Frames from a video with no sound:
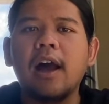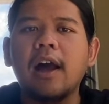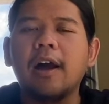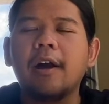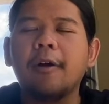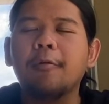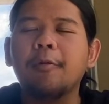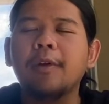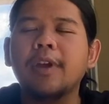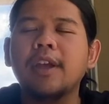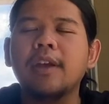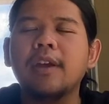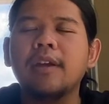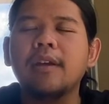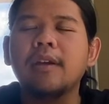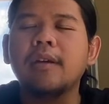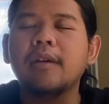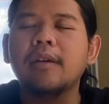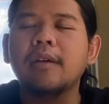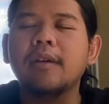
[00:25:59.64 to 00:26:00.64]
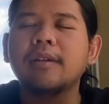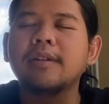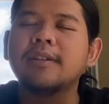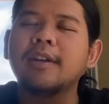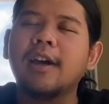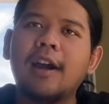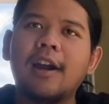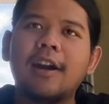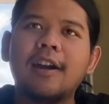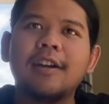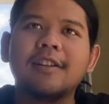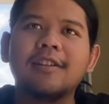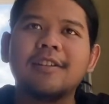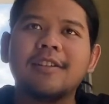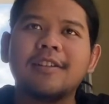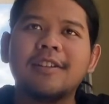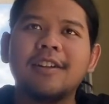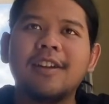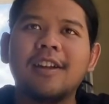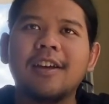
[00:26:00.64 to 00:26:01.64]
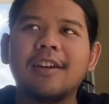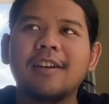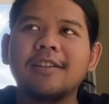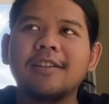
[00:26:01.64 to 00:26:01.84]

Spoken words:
it's hard, sir, like